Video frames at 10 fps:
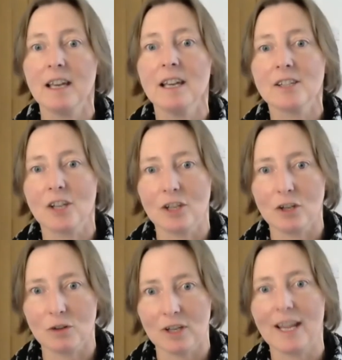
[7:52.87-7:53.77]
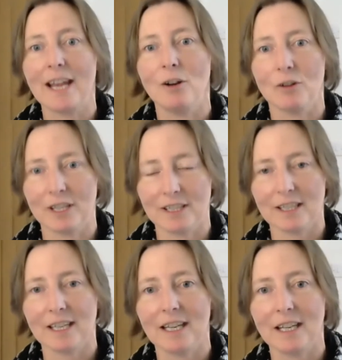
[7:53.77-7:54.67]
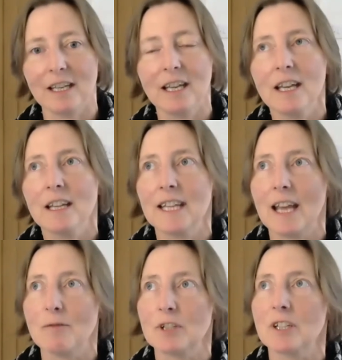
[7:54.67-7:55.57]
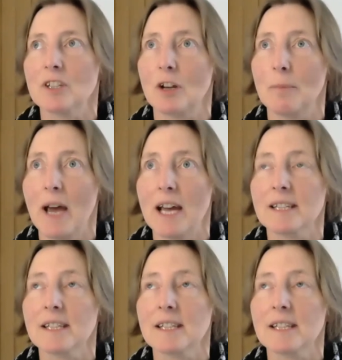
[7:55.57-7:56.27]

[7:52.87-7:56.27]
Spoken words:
so that you can then look at the evidence en masse.